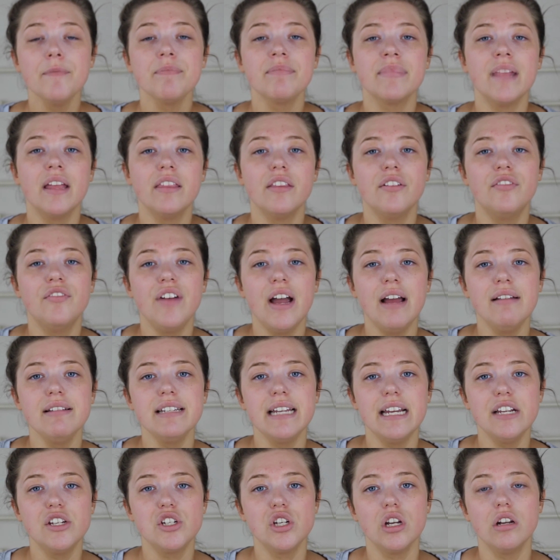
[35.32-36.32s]
Now, the
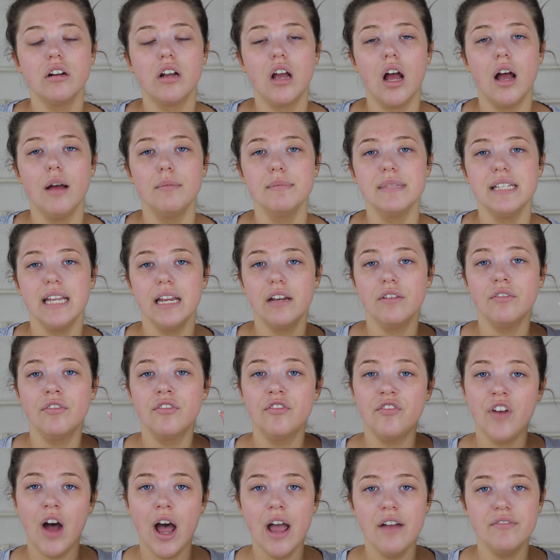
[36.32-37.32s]
foundation comes in
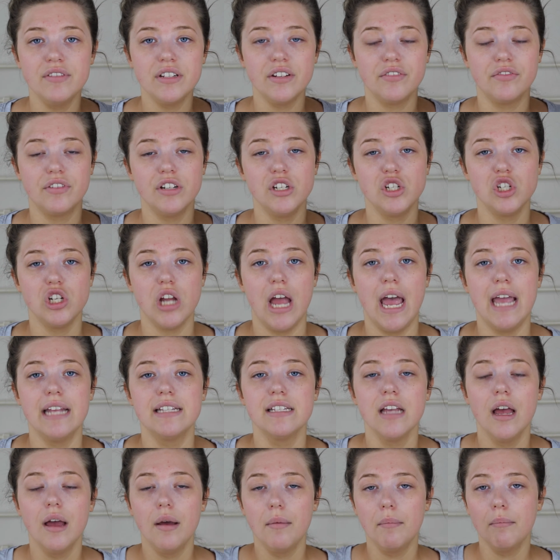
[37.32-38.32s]
5 different
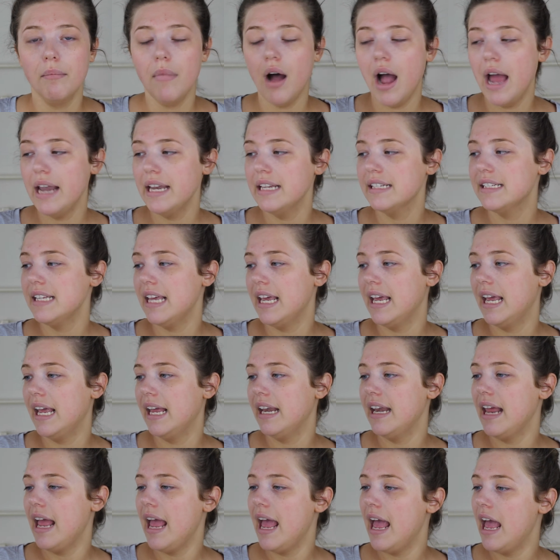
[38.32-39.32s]
shades. Mine is
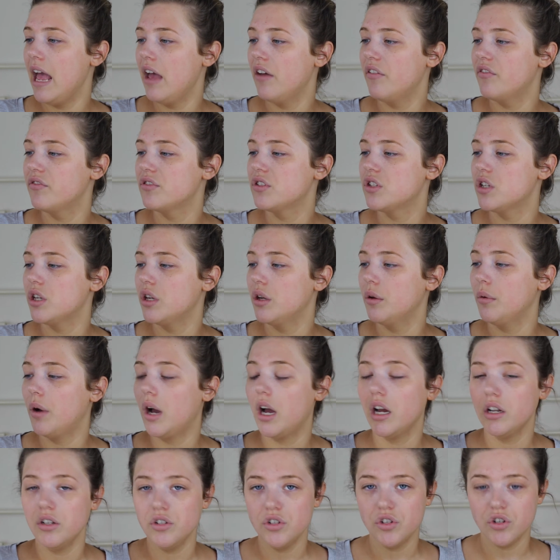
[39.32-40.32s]
in
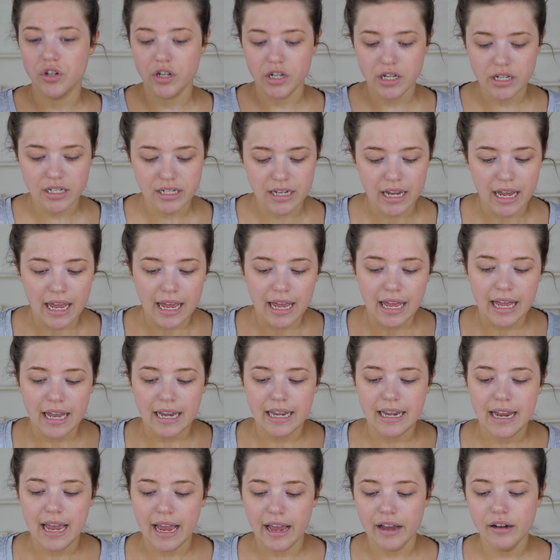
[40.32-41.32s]
F200.
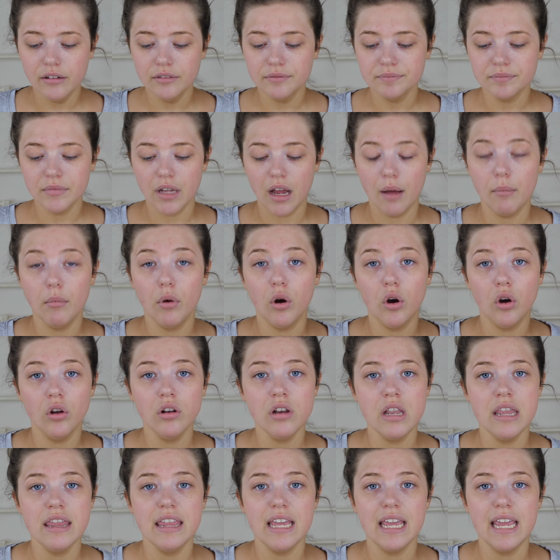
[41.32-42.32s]
Now, I'm
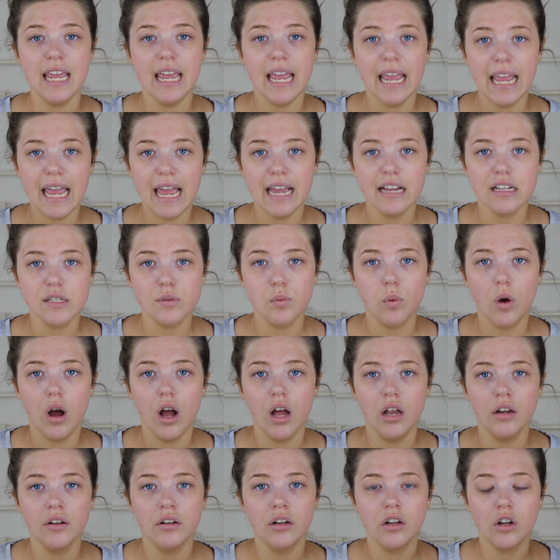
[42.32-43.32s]
on the
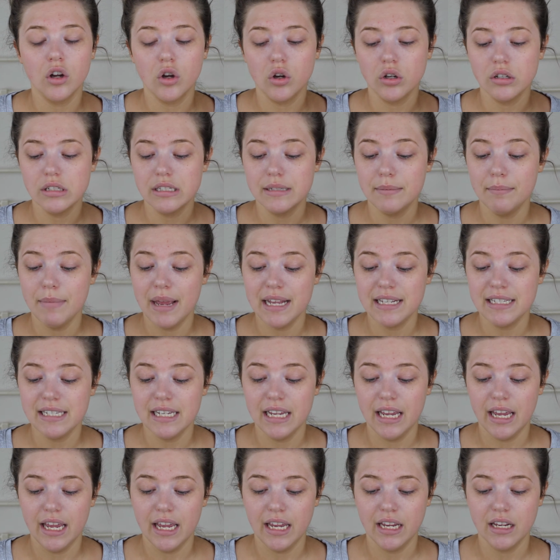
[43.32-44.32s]
EX1
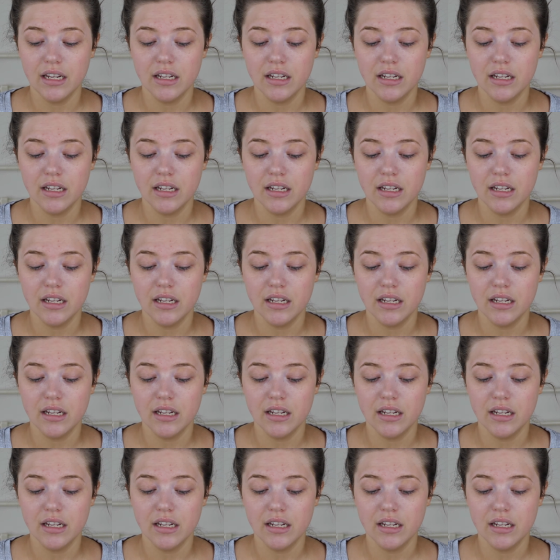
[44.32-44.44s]
Cosmetics